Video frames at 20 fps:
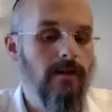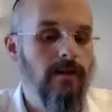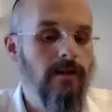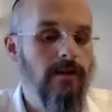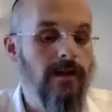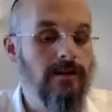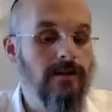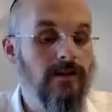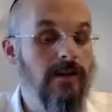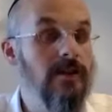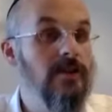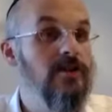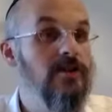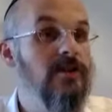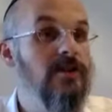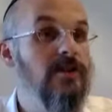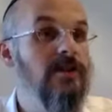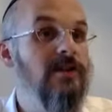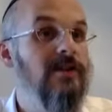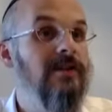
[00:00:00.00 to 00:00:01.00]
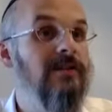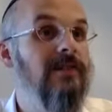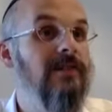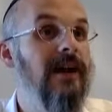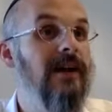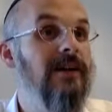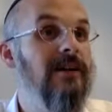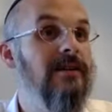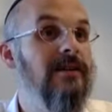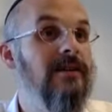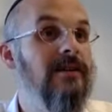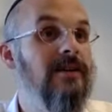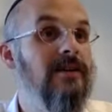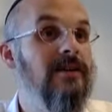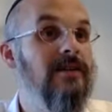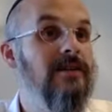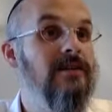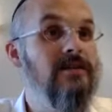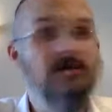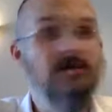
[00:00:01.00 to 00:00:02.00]
That's resh. Dalet
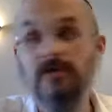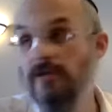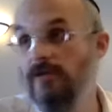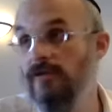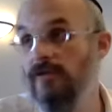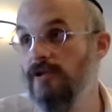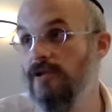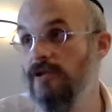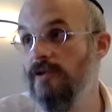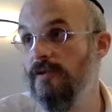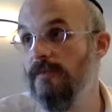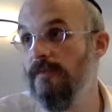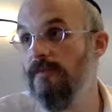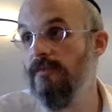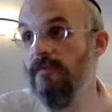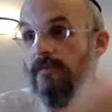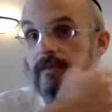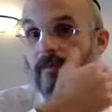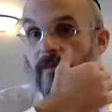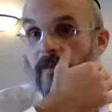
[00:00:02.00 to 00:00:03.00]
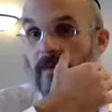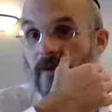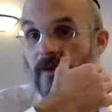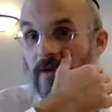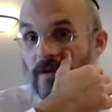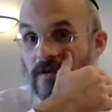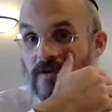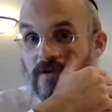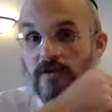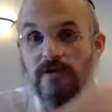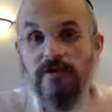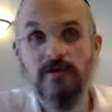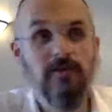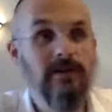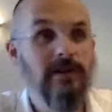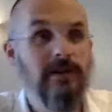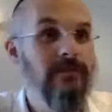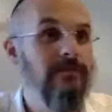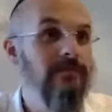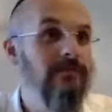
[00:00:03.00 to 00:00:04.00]
is drush. What does drush
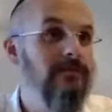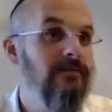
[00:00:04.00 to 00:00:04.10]
mean?